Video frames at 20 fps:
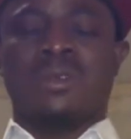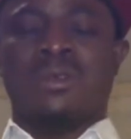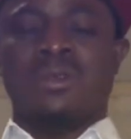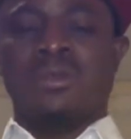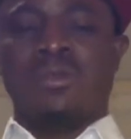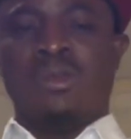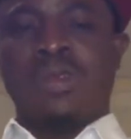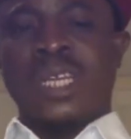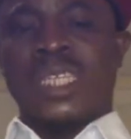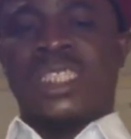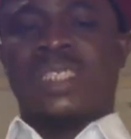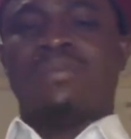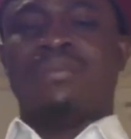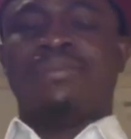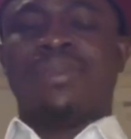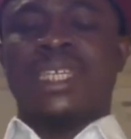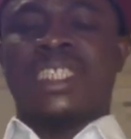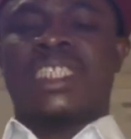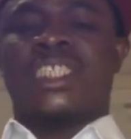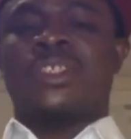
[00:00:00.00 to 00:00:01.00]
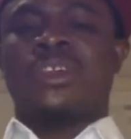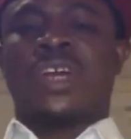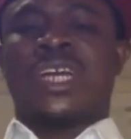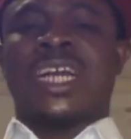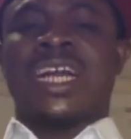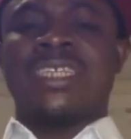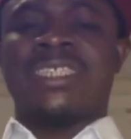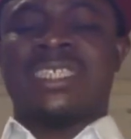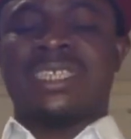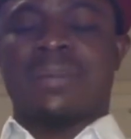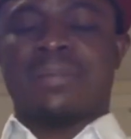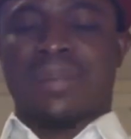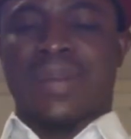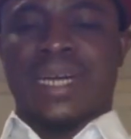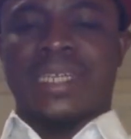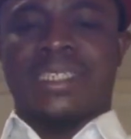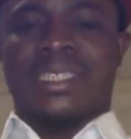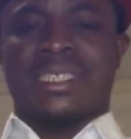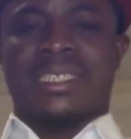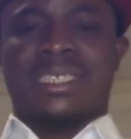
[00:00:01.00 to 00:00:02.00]
with meet your
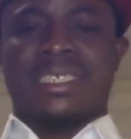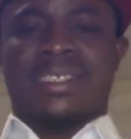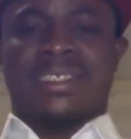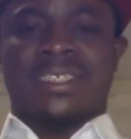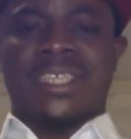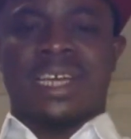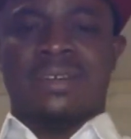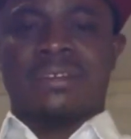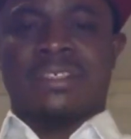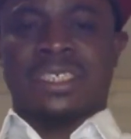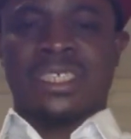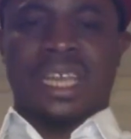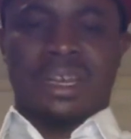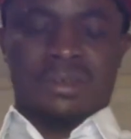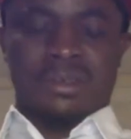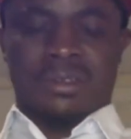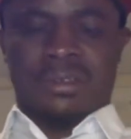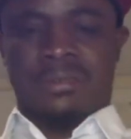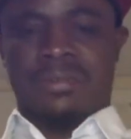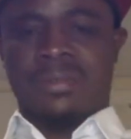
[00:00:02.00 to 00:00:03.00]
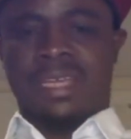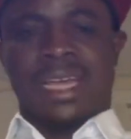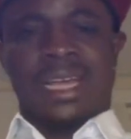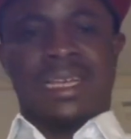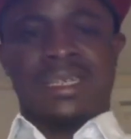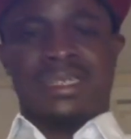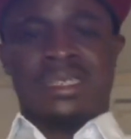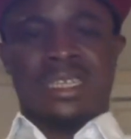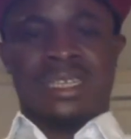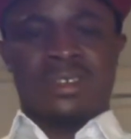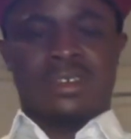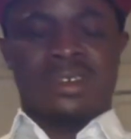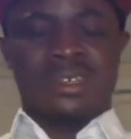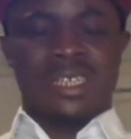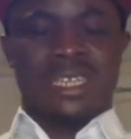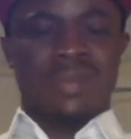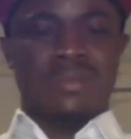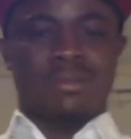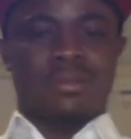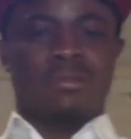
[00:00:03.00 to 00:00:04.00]
counterpart, the South-South, as they
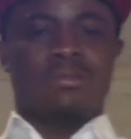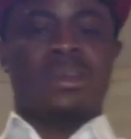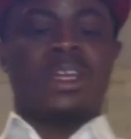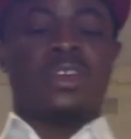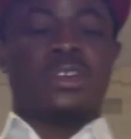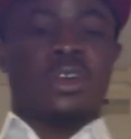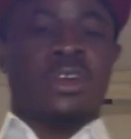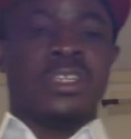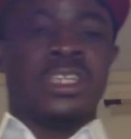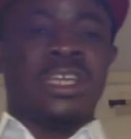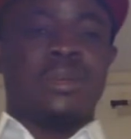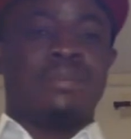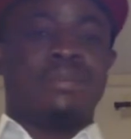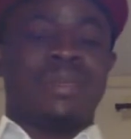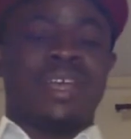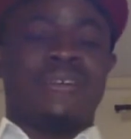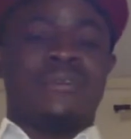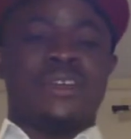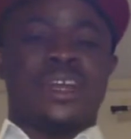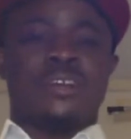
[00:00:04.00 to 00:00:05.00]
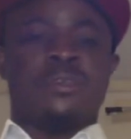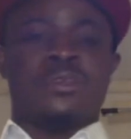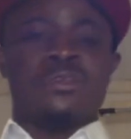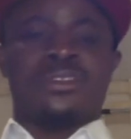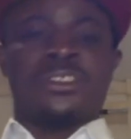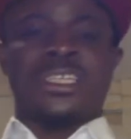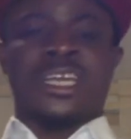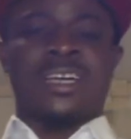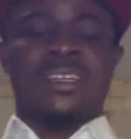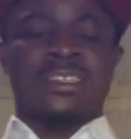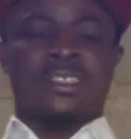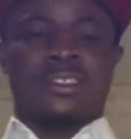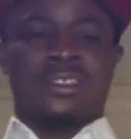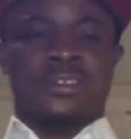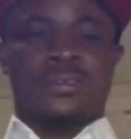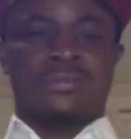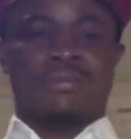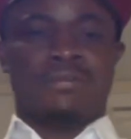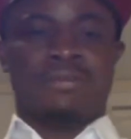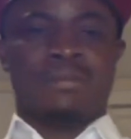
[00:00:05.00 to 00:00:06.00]
call them. We call them Biafra Coastal
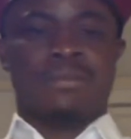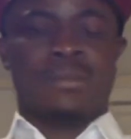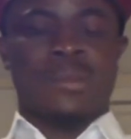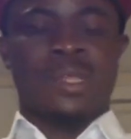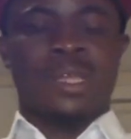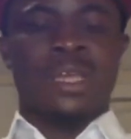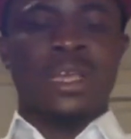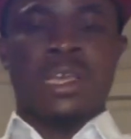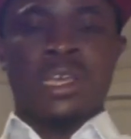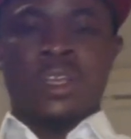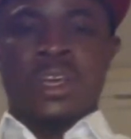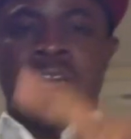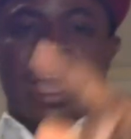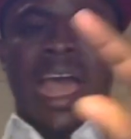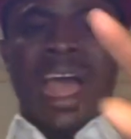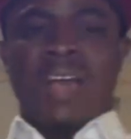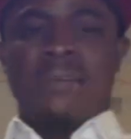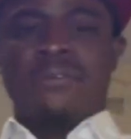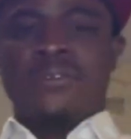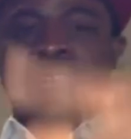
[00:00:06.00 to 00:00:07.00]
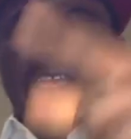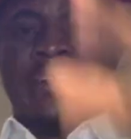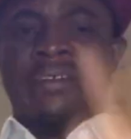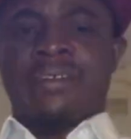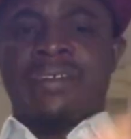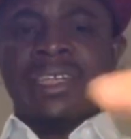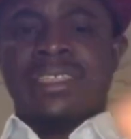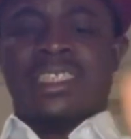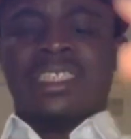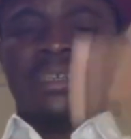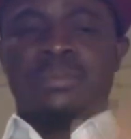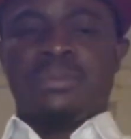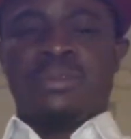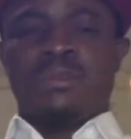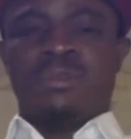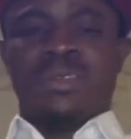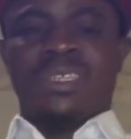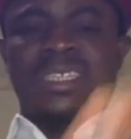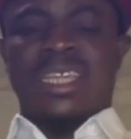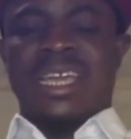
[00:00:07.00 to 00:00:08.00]
Region. Have a round
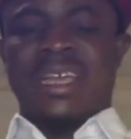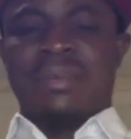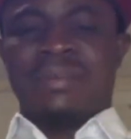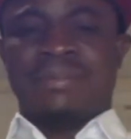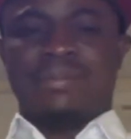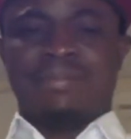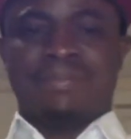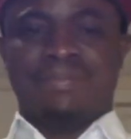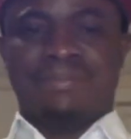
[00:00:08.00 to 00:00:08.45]
table with them.